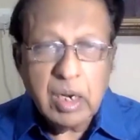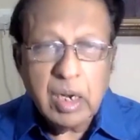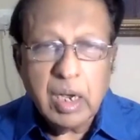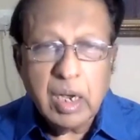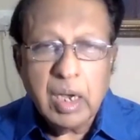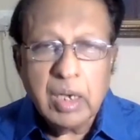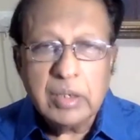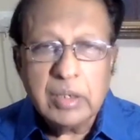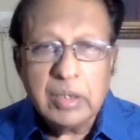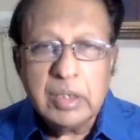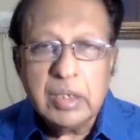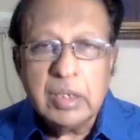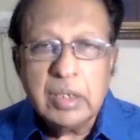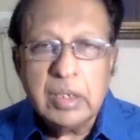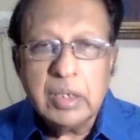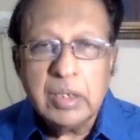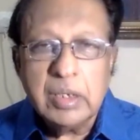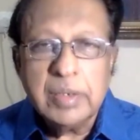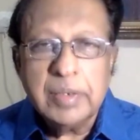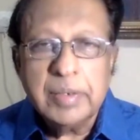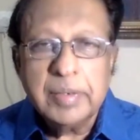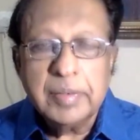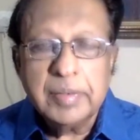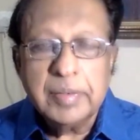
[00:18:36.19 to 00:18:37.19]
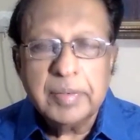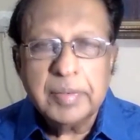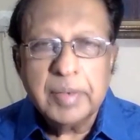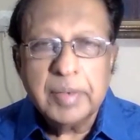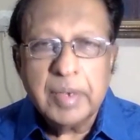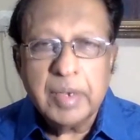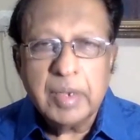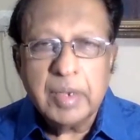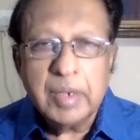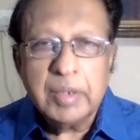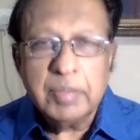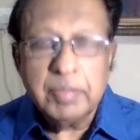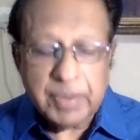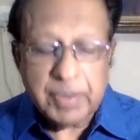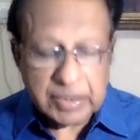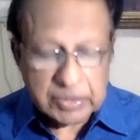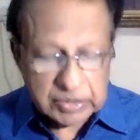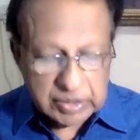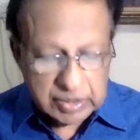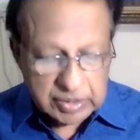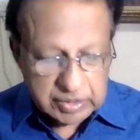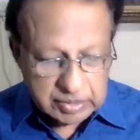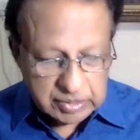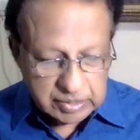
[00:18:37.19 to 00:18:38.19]
uh, the, uh, the
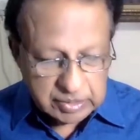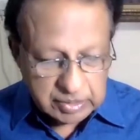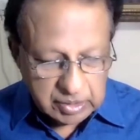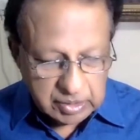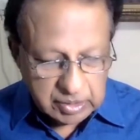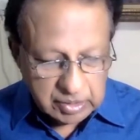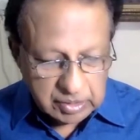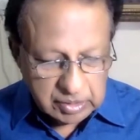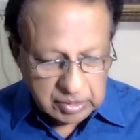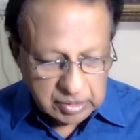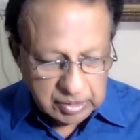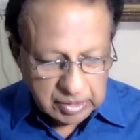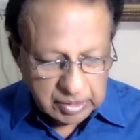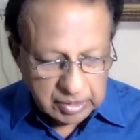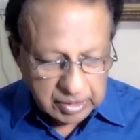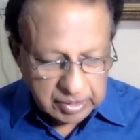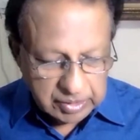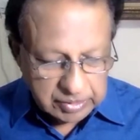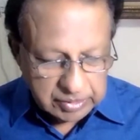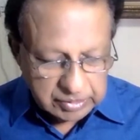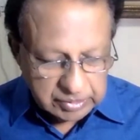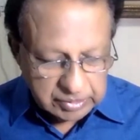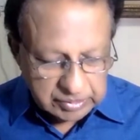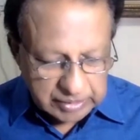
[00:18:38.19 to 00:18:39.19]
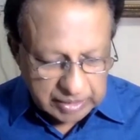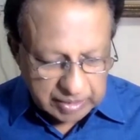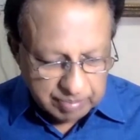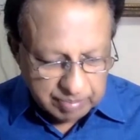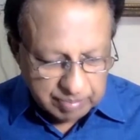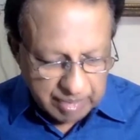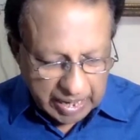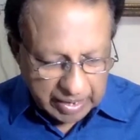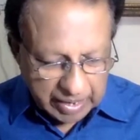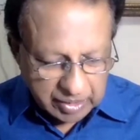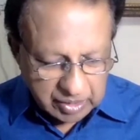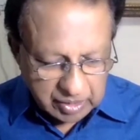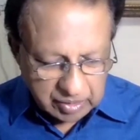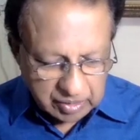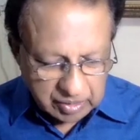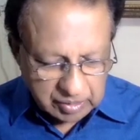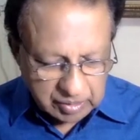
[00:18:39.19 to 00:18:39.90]
present uh, uh setback.